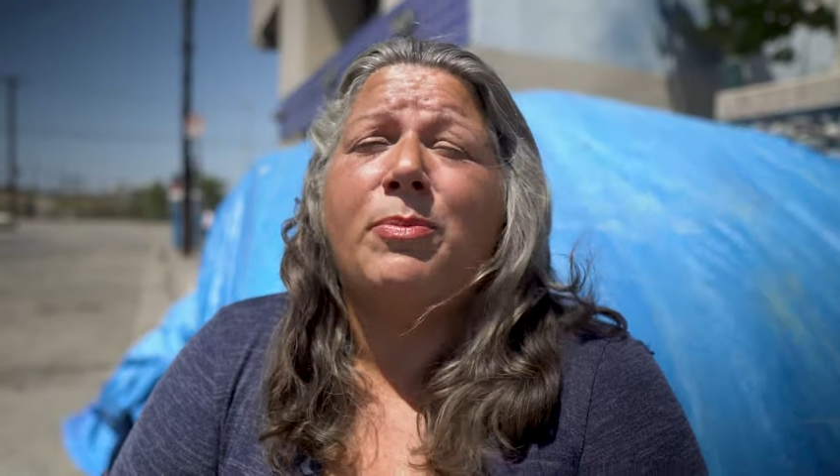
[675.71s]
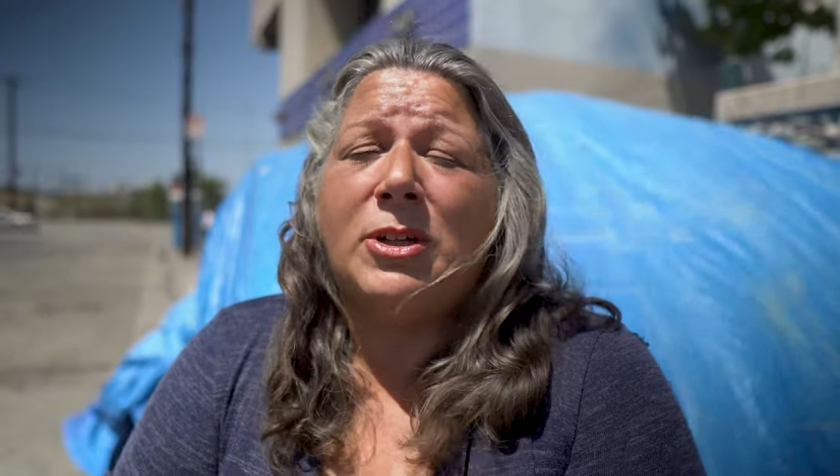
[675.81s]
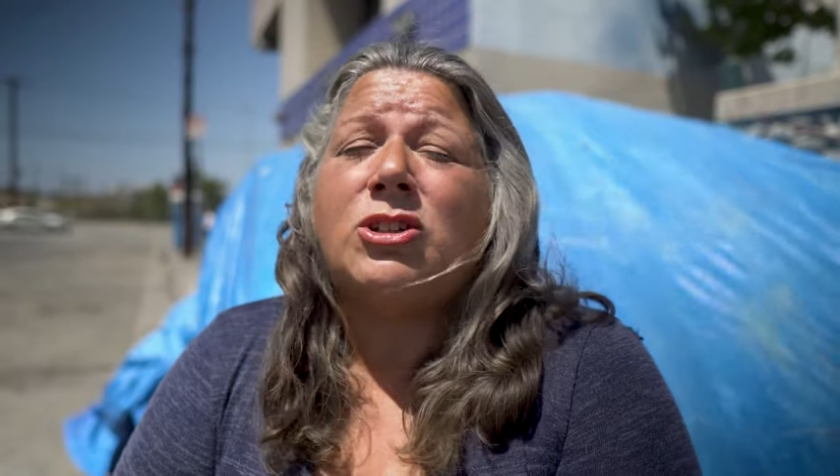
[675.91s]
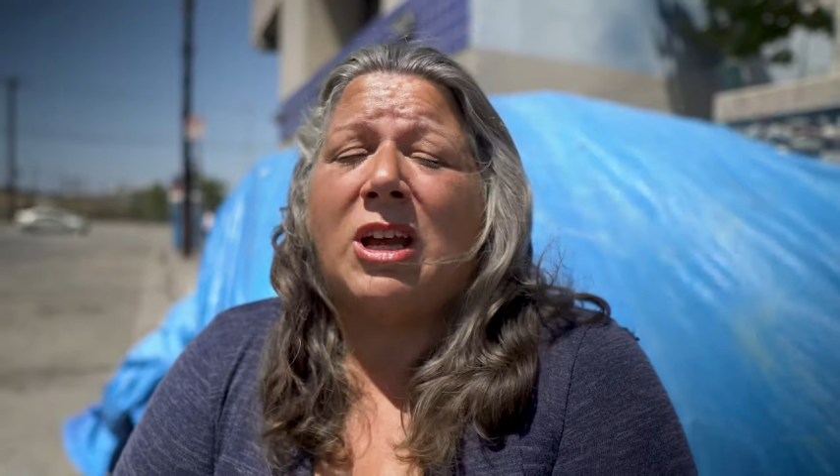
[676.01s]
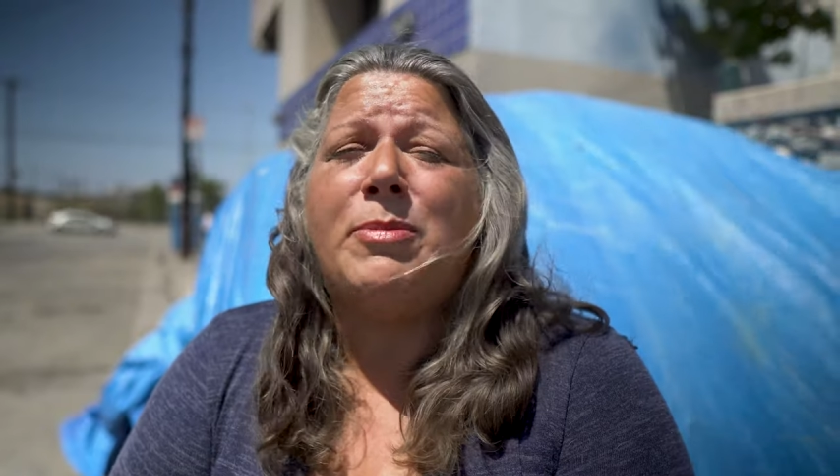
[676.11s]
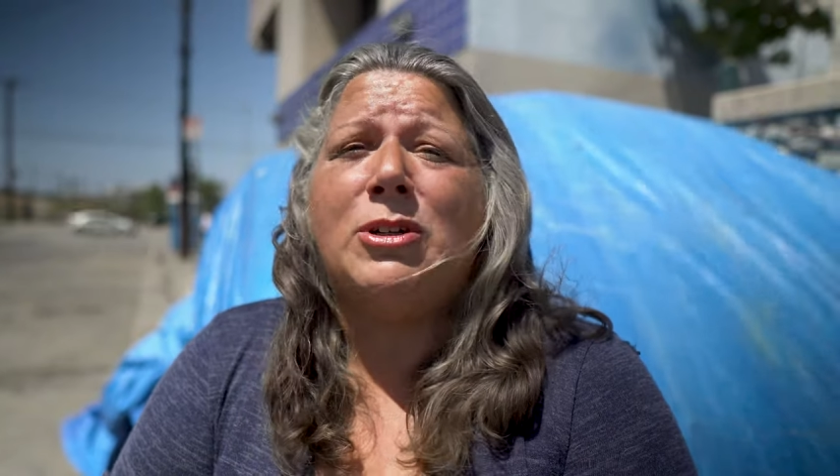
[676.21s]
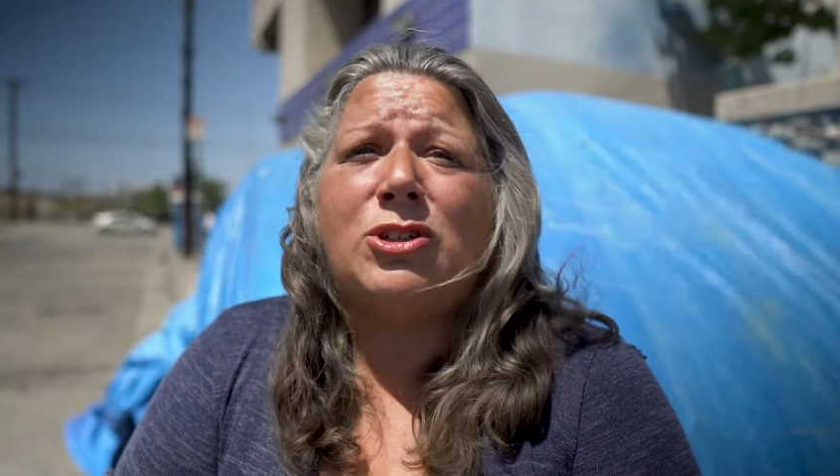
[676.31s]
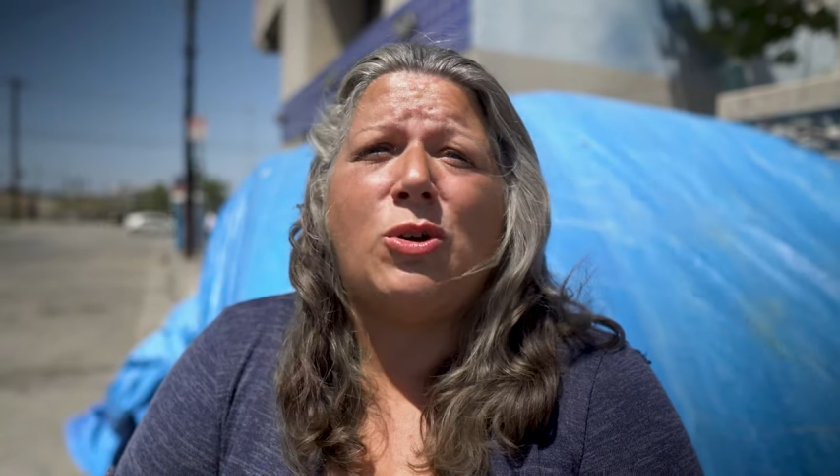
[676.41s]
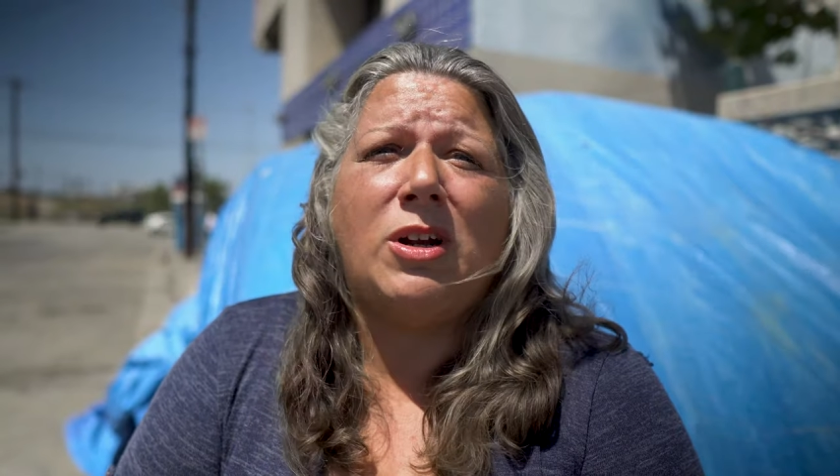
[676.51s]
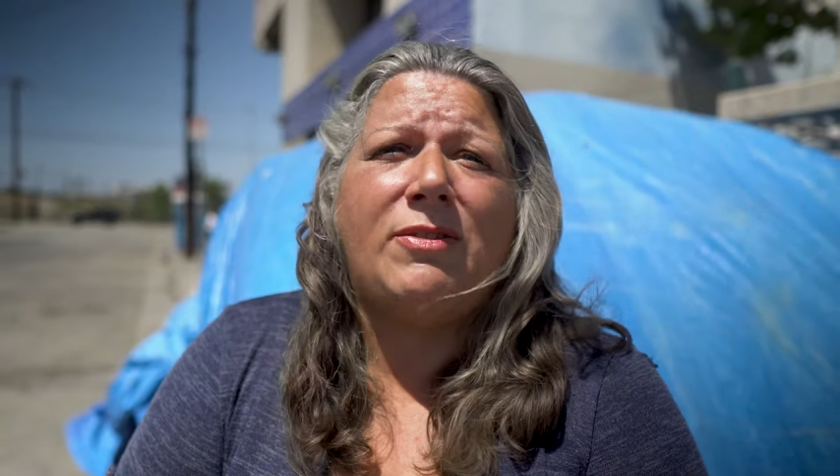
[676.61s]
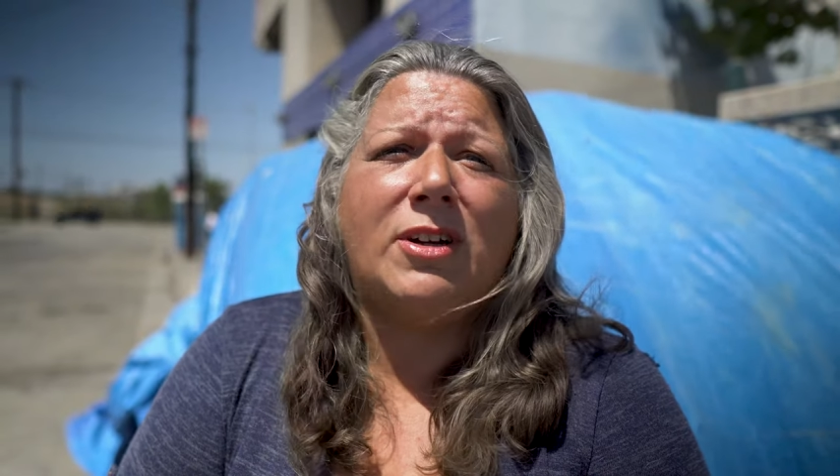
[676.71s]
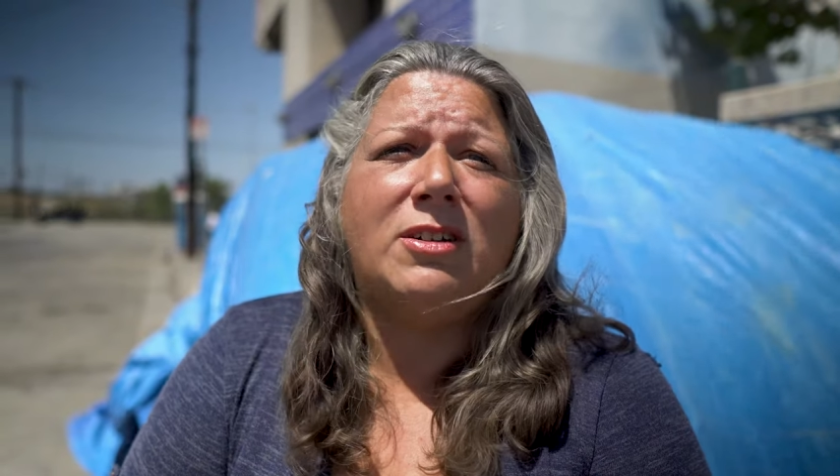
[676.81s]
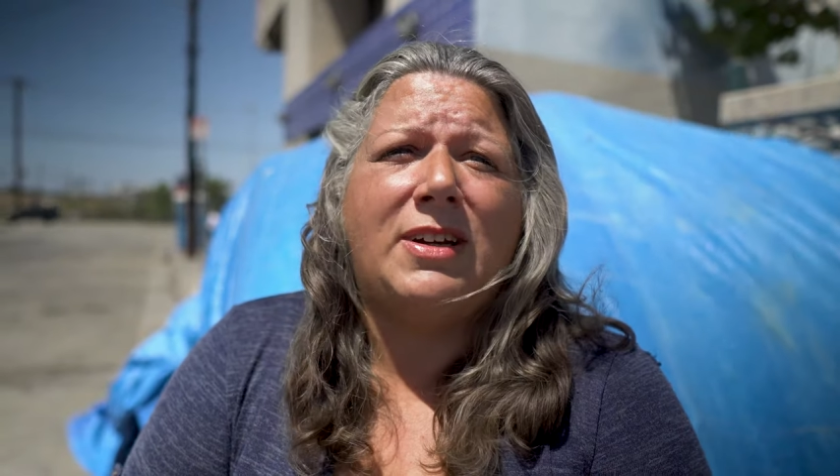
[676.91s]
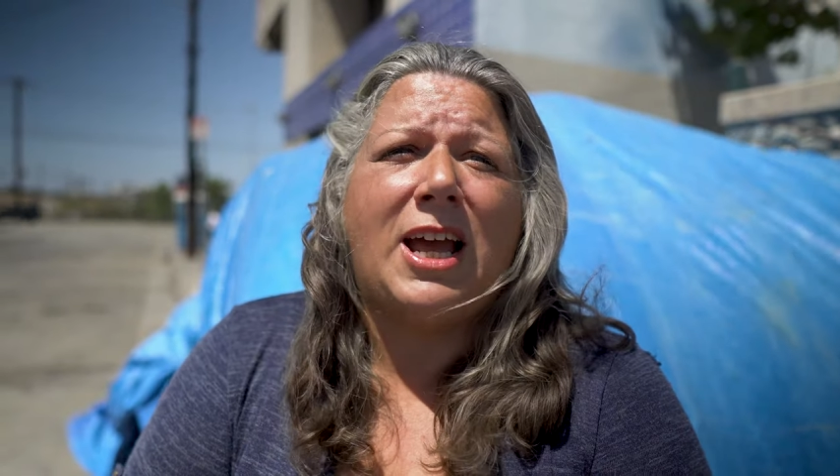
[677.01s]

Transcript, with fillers: I've been shown, I've done